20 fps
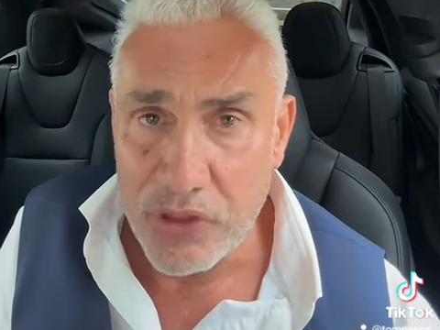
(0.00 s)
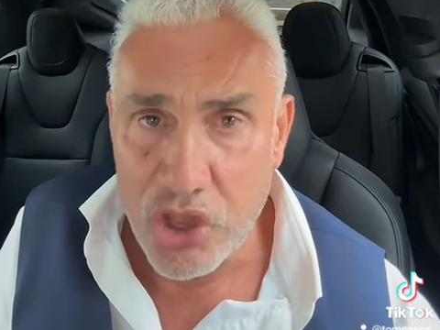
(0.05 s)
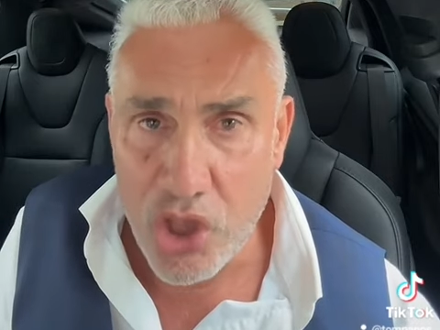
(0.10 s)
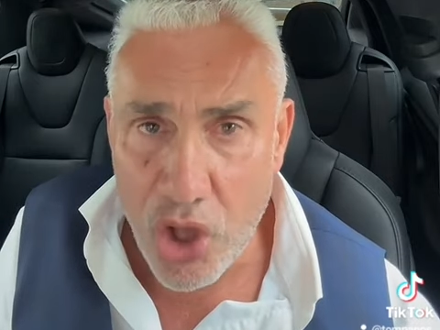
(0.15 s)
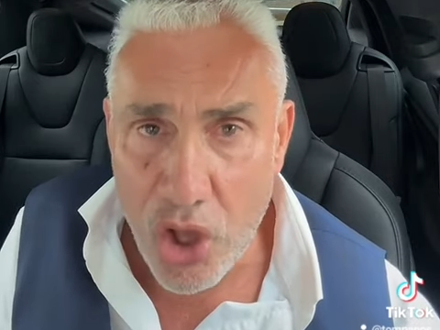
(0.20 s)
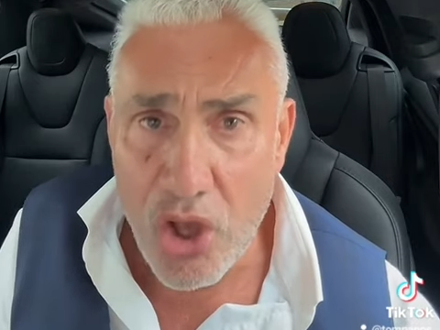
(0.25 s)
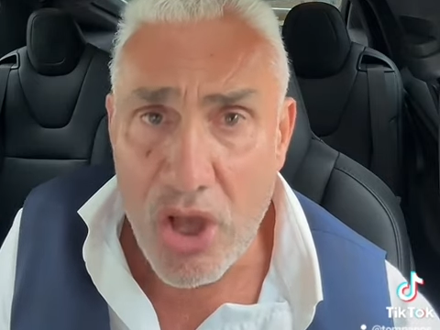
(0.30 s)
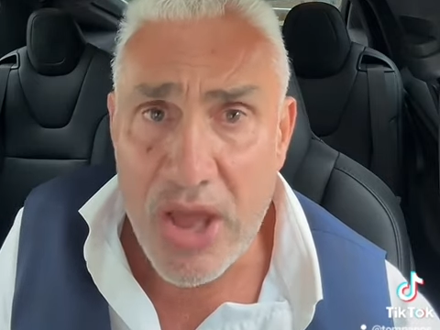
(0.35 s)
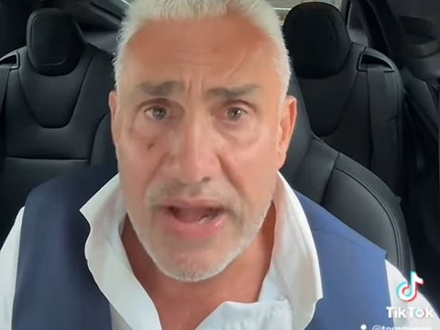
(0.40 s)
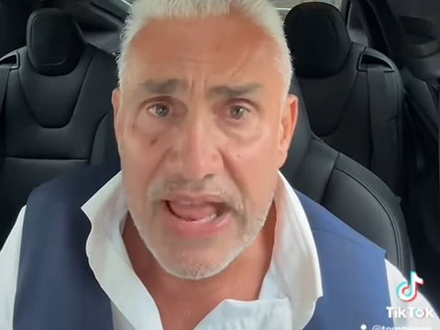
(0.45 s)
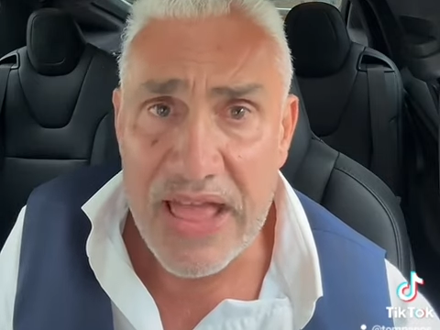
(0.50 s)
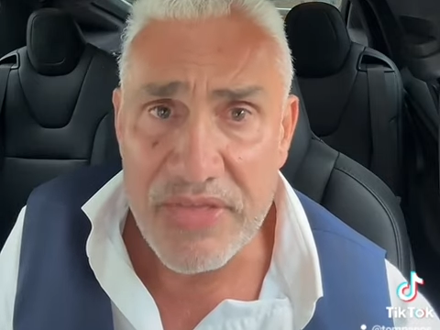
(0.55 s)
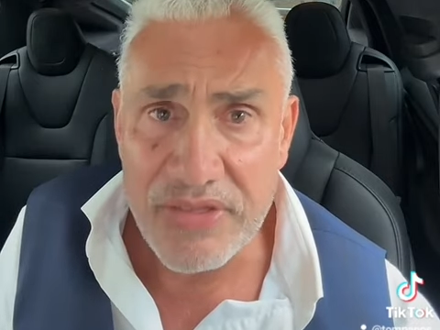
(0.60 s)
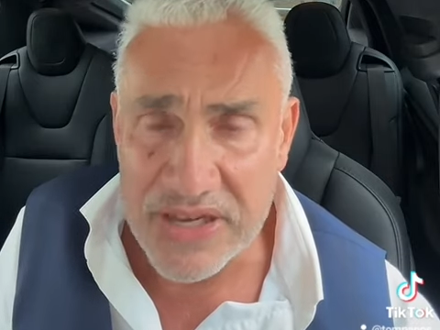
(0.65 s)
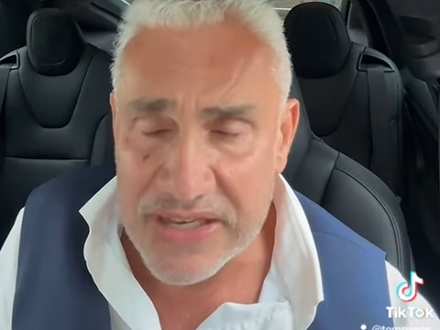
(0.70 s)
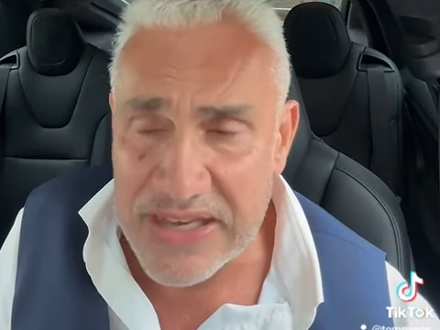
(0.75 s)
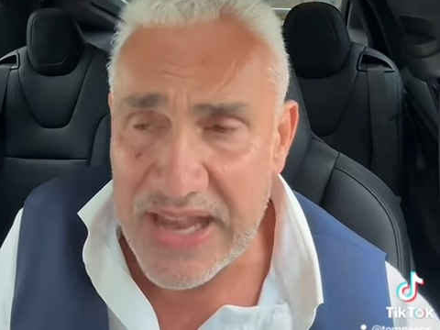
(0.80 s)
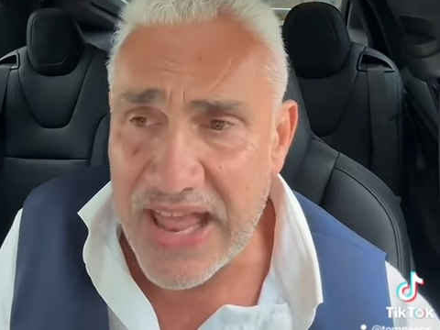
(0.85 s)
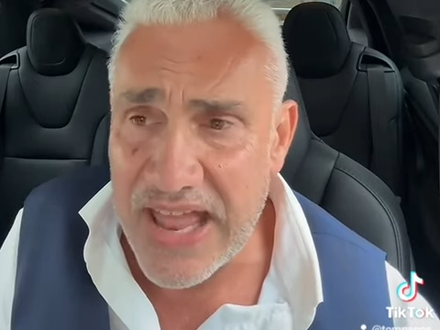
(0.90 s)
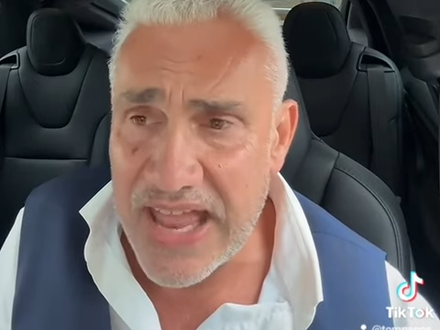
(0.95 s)
Gone are
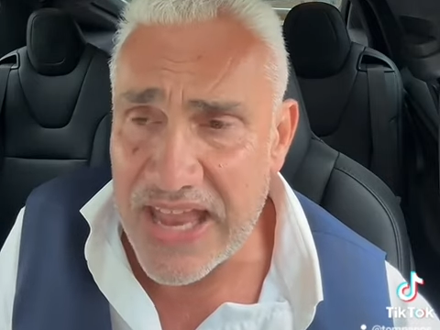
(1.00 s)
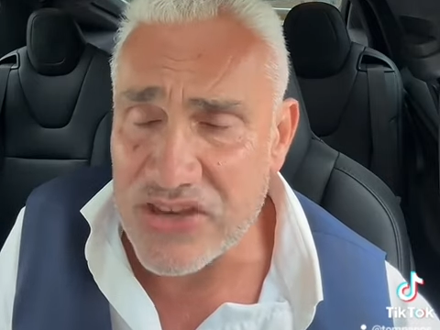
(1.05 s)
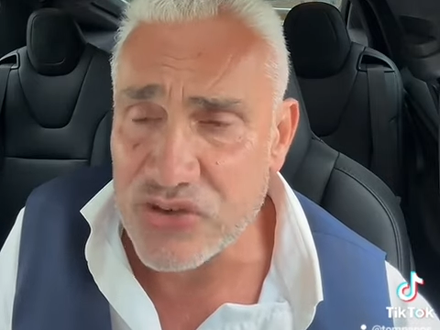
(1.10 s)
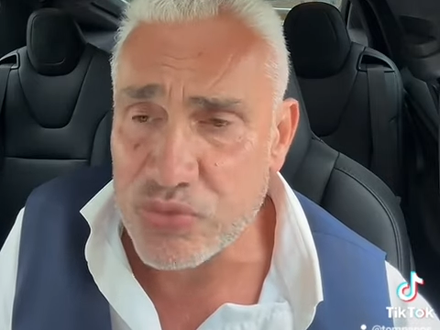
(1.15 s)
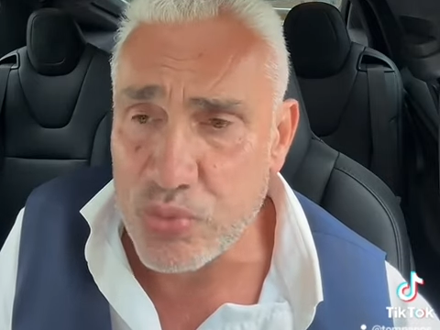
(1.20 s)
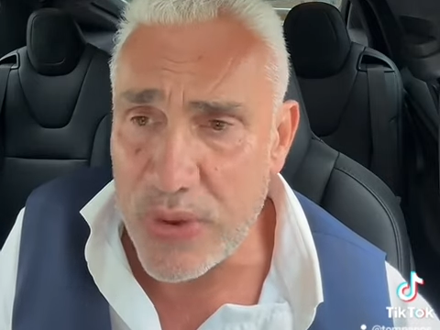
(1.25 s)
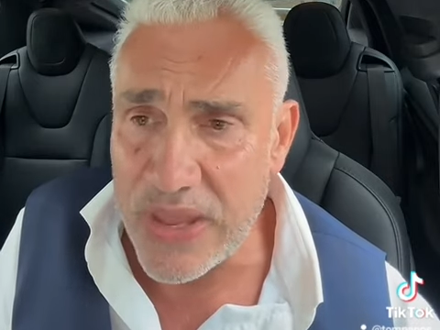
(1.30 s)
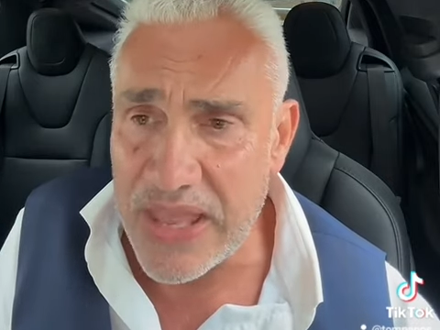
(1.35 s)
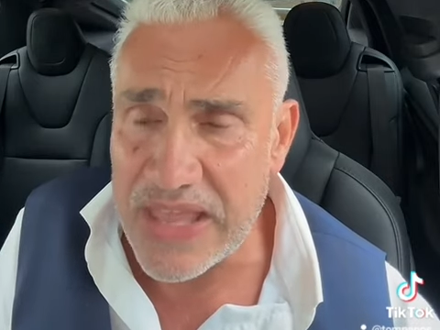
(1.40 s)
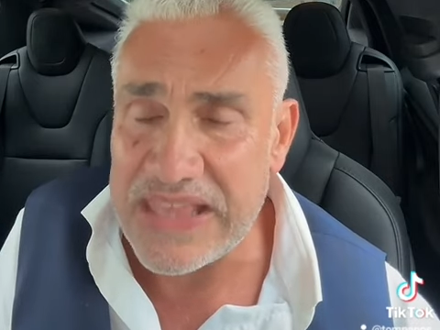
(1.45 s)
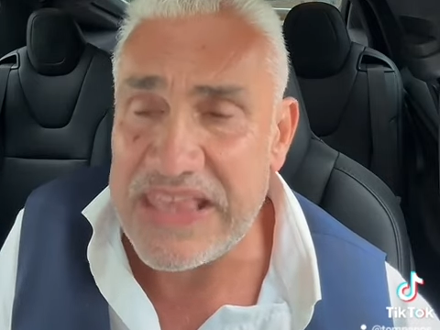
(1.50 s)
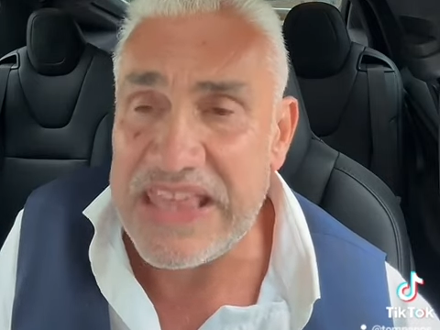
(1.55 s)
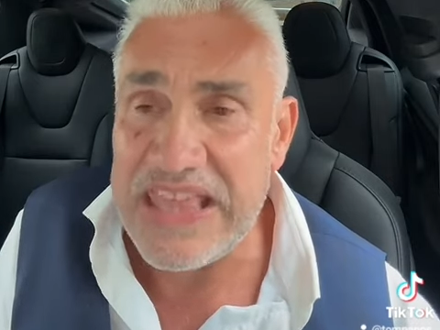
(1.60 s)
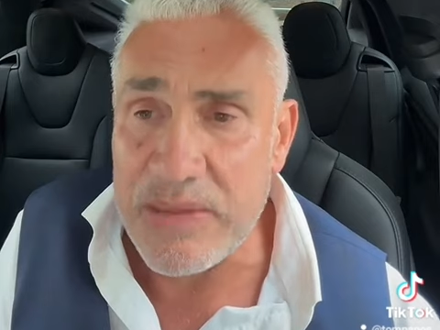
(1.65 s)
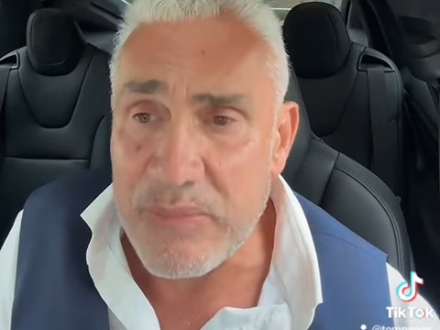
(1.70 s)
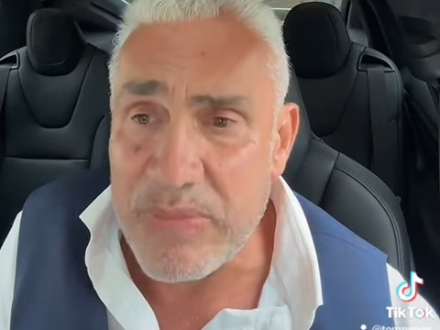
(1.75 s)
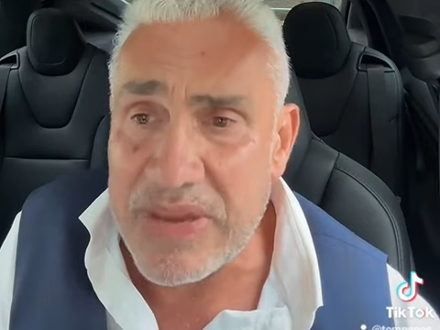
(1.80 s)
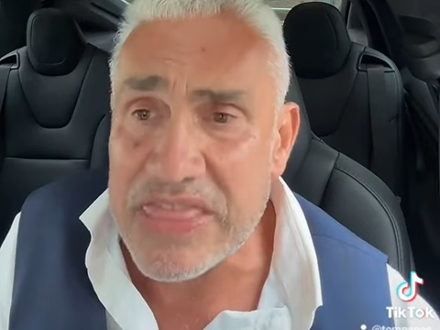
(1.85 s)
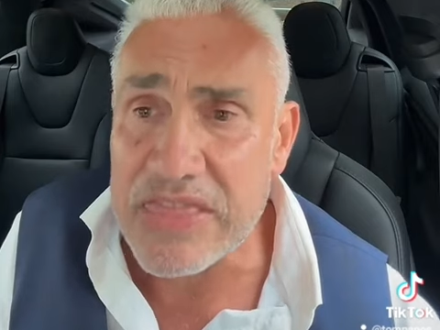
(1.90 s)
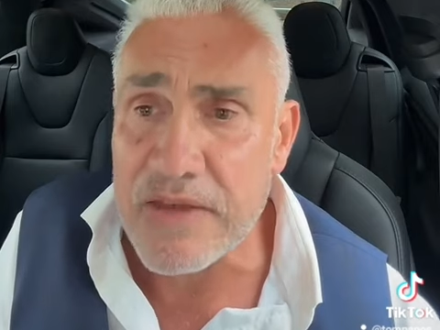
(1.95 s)
the days where
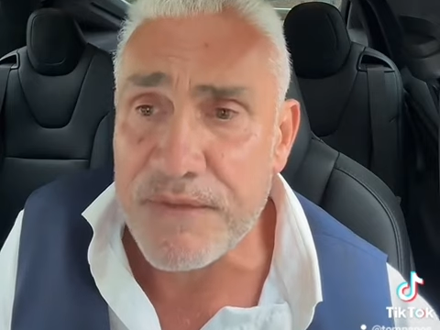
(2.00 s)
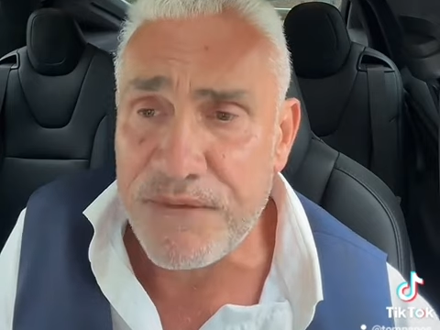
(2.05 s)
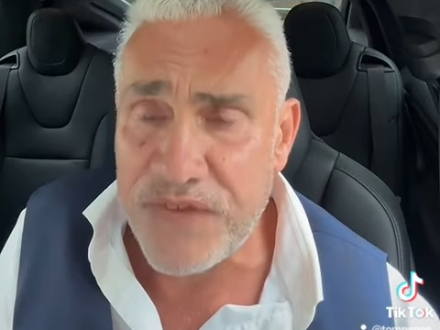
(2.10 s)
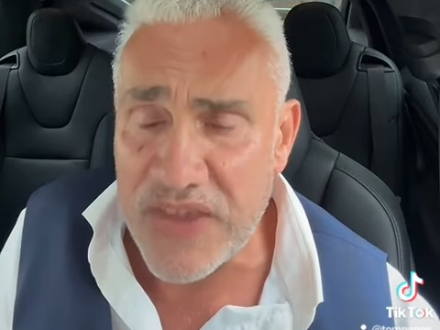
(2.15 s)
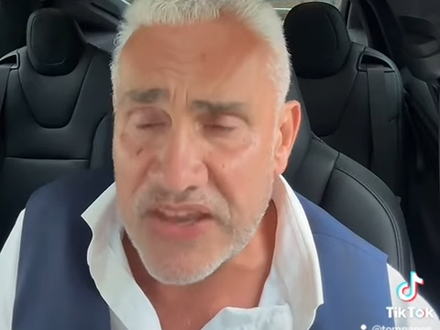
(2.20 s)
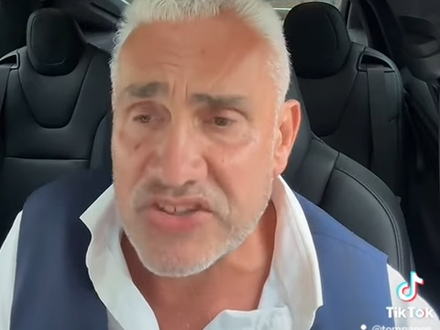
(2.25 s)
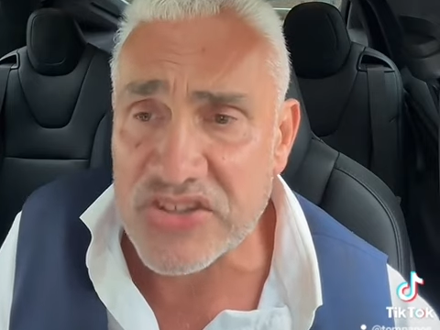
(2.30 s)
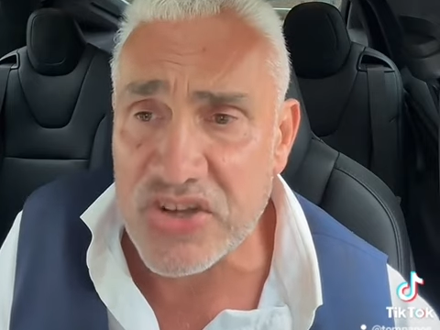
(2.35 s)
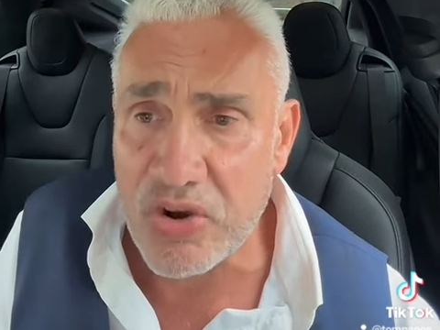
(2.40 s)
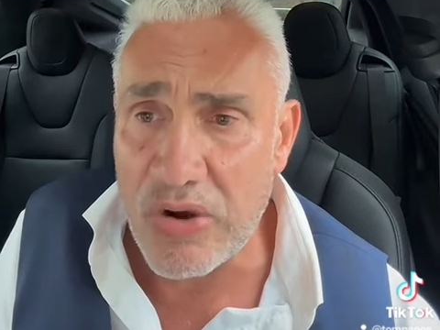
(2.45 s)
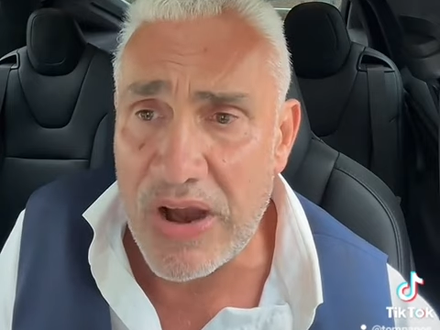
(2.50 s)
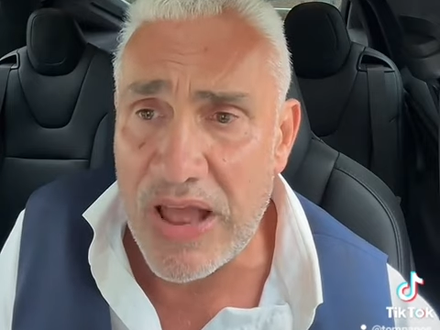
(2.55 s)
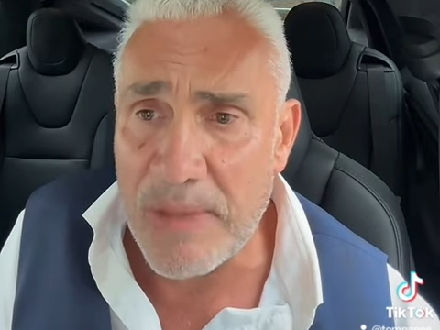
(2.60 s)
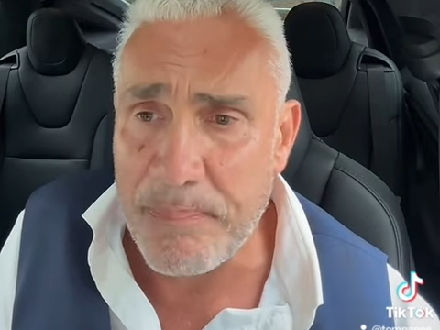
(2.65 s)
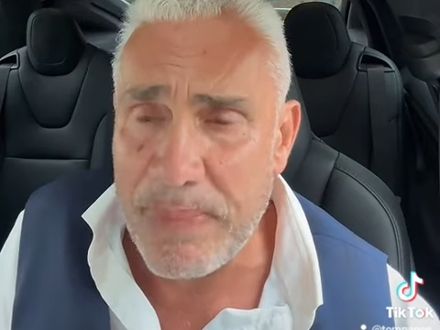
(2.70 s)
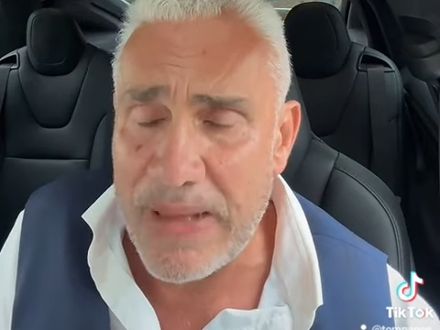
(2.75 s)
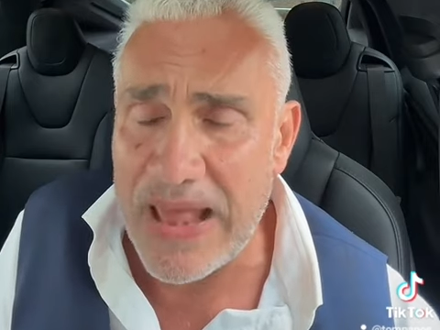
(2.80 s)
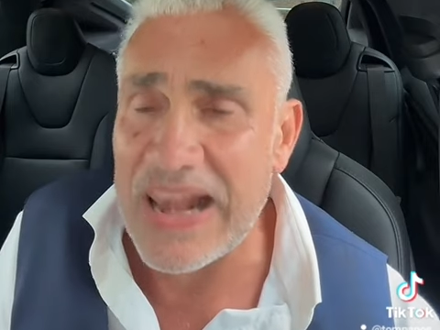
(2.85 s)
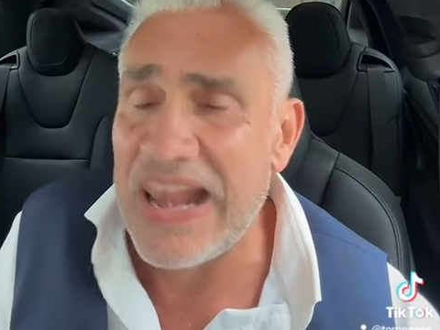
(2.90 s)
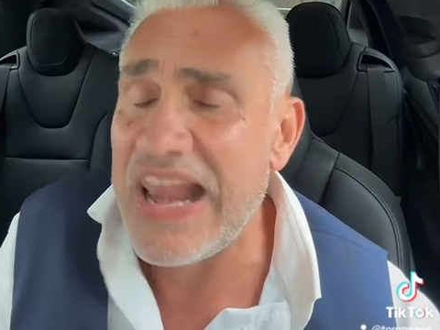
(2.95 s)
give me the fixer-upper,